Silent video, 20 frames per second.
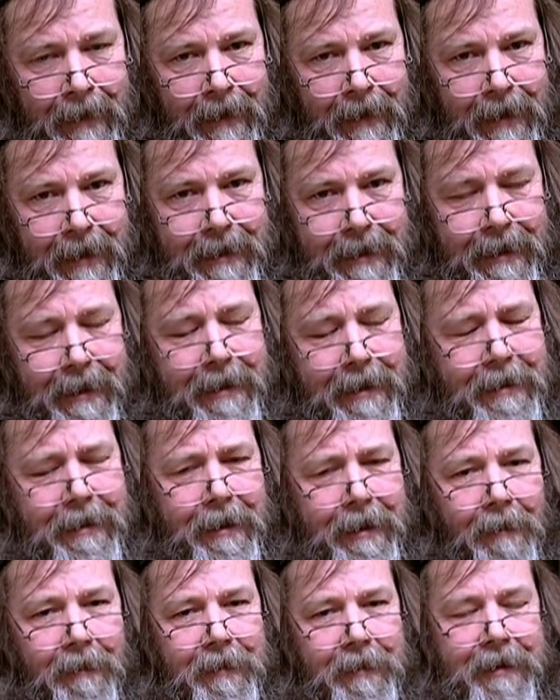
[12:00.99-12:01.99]
Is this
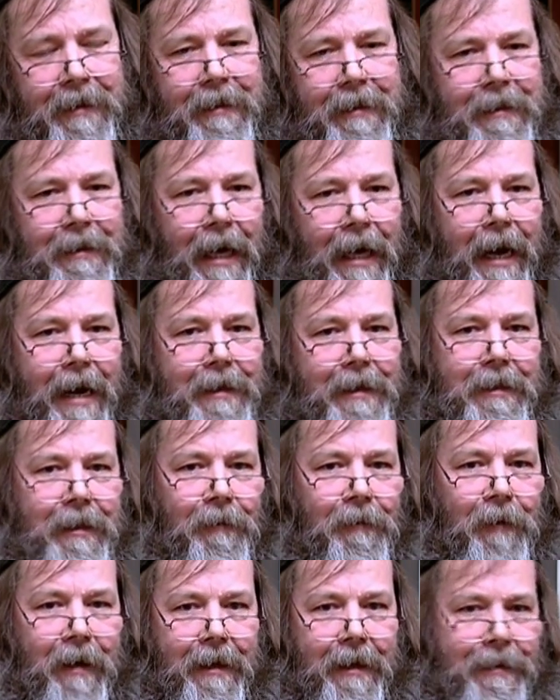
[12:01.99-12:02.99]
some
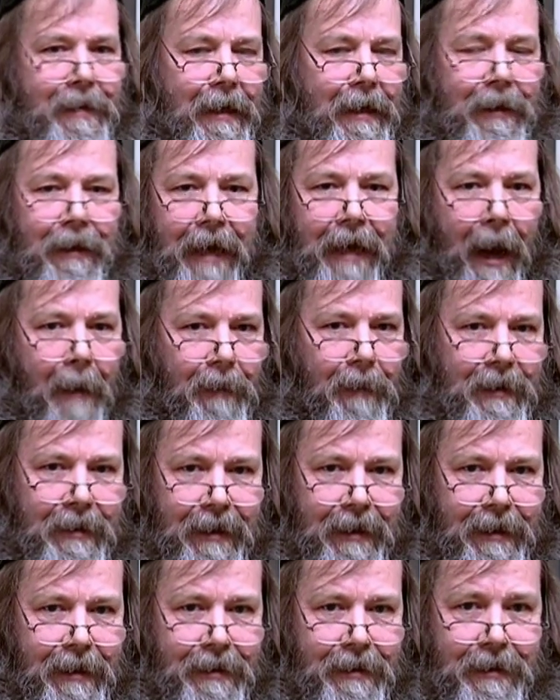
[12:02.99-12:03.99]
scientific thing that happened
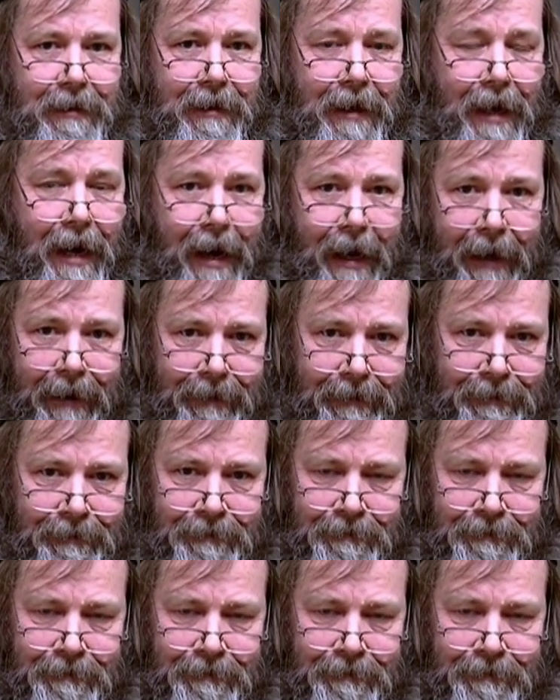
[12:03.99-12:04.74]
in the sky?